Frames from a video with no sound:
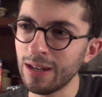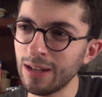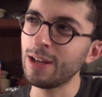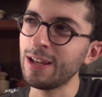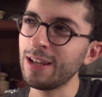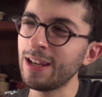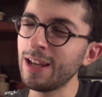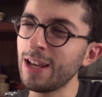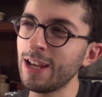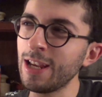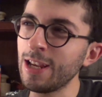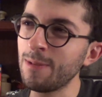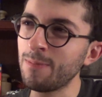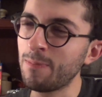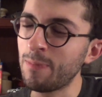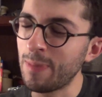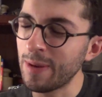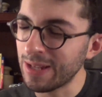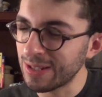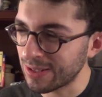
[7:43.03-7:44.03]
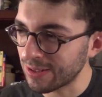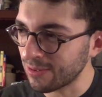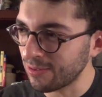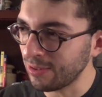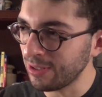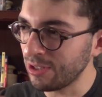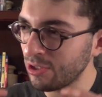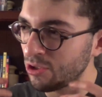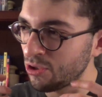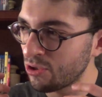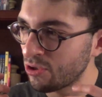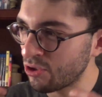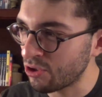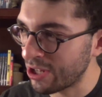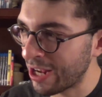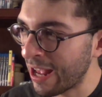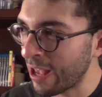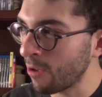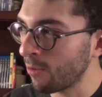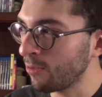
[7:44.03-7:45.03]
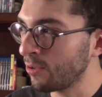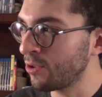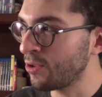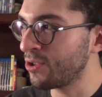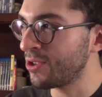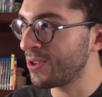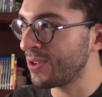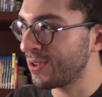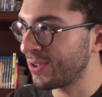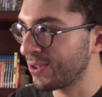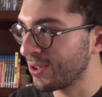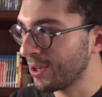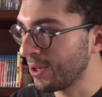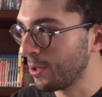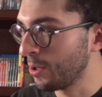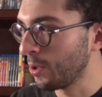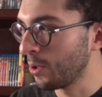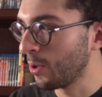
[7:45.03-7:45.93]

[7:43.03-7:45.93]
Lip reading: It basically challenges